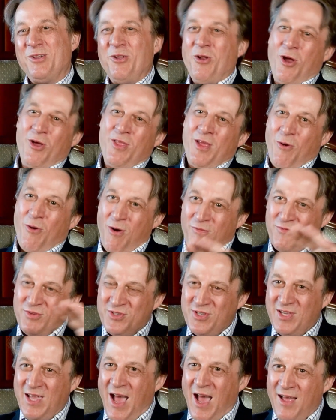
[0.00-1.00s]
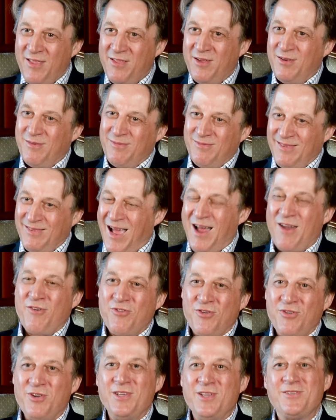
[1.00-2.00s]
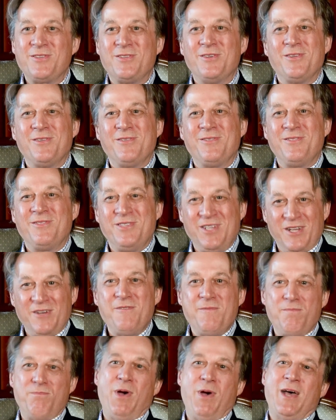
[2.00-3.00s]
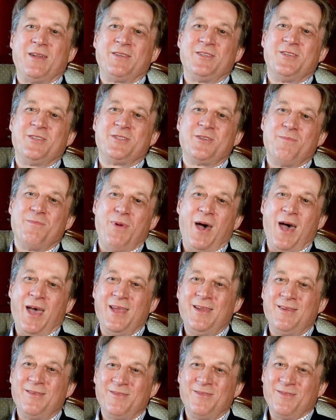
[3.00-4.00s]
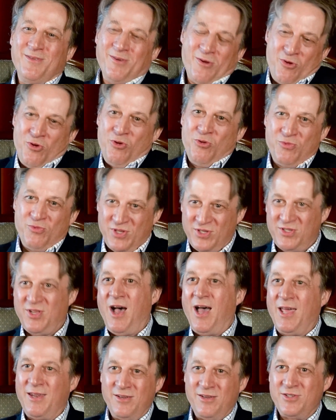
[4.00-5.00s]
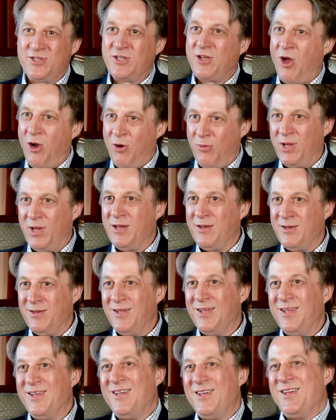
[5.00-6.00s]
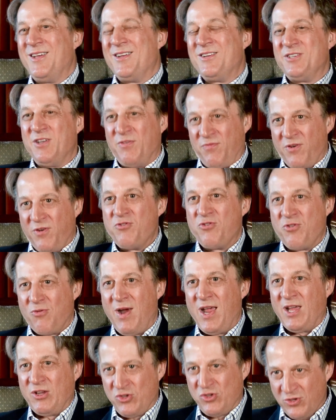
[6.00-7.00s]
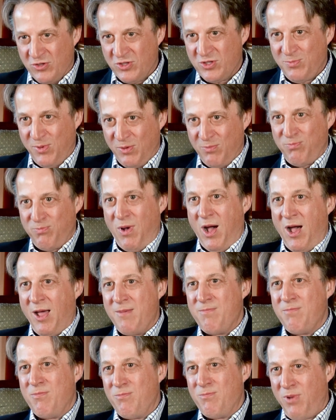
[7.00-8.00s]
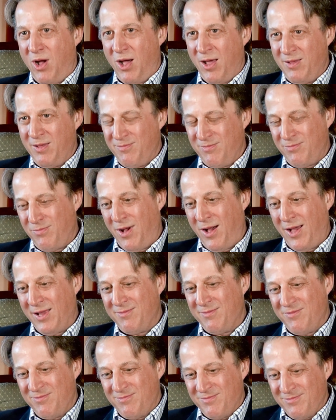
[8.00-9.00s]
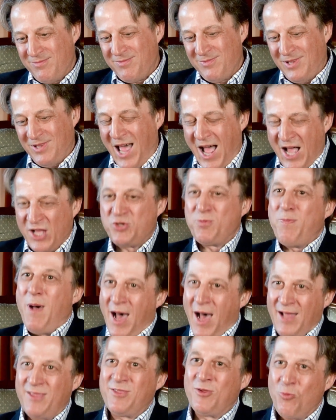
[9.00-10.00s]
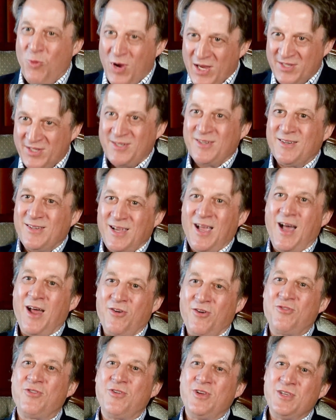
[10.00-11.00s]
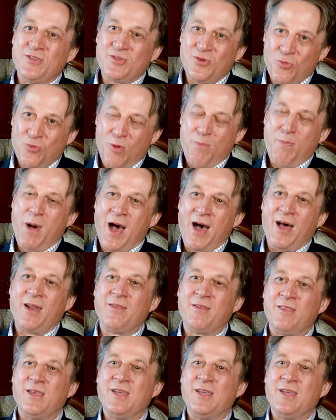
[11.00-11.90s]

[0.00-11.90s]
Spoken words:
There are obviously other countries that didn't participate who decided to go in different directions, but by large part the Western countries who were part of